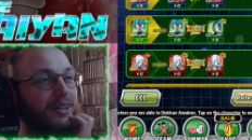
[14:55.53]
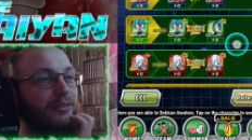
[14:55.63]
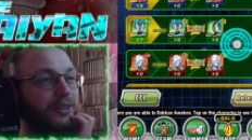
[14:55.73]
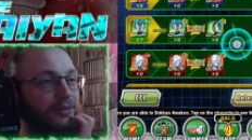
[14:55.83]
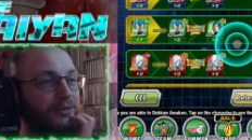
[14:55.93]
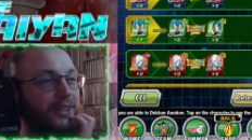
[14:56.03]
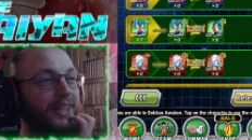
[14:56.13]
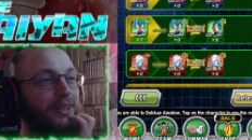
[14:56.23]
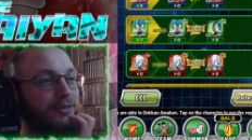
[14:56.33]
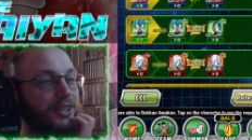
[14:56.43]
for
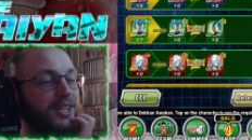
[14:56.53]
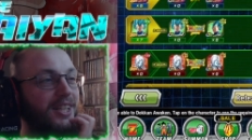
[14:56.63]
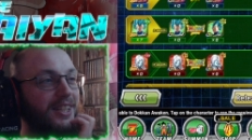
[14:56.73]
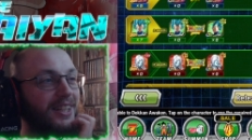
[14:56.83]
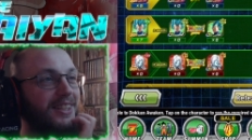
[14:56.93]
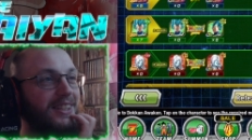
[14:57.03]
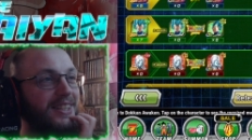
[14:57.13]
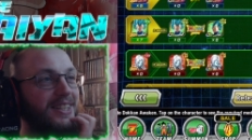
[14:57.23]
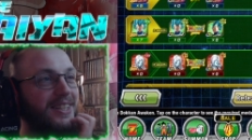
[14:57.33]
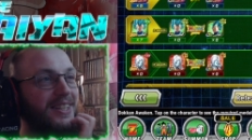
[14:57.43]
freaking Vegeta.
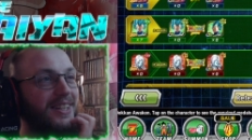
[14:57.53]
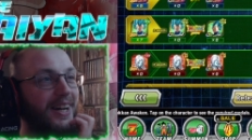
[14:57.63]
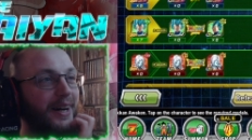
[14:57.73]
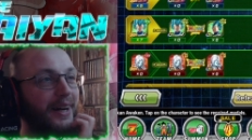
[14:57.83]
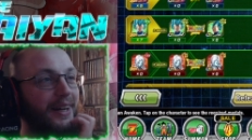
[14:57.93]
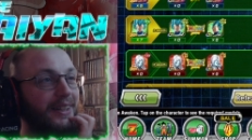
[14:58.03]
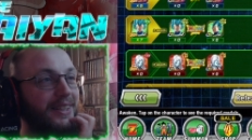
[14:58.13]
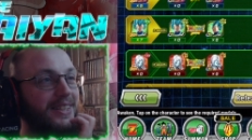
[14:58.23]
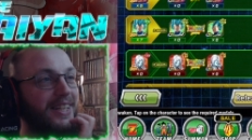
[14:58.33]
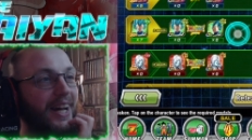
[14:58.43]
Uh,
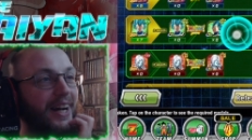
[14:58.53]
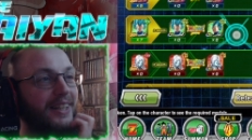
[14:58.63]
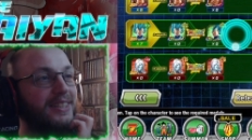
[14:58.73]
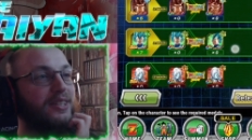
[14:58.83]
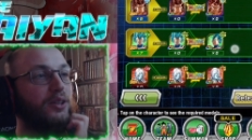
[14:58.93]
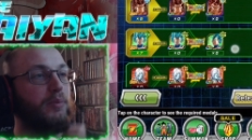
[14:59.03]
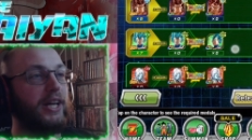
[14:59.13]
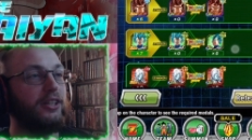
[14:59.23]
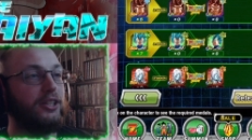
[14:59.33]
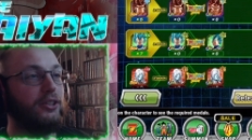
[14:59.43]
yeah. So the
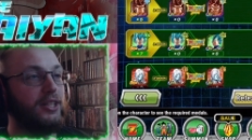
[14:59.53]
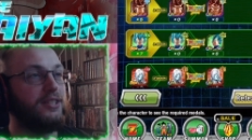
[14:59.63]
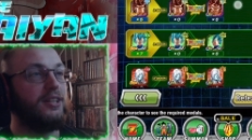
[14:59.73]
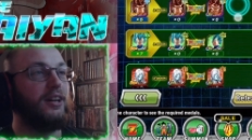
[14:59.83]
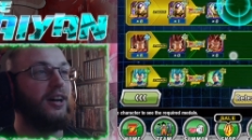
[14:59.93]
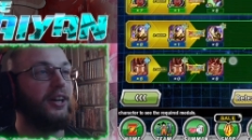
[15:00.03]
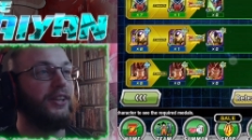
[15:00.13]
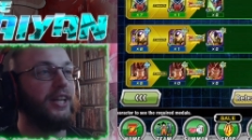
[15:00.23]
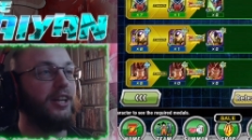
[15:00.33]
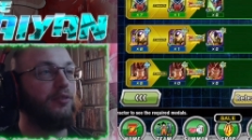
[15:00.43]
banner units, uh,
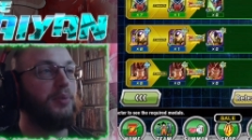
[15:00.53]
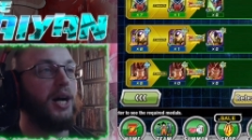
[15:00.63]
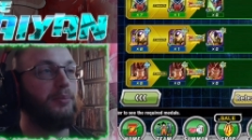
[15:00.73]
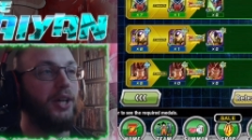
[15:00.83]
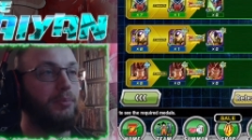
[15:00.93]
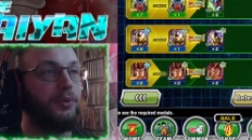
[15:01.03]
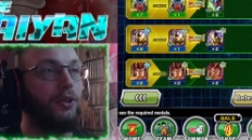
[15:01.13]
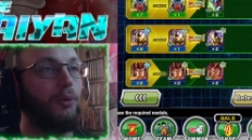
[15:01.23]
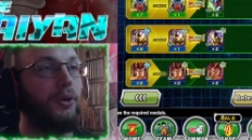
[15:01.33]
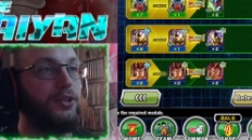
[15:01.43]
oddly enough, popped up
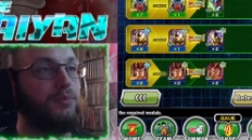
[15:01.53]
almost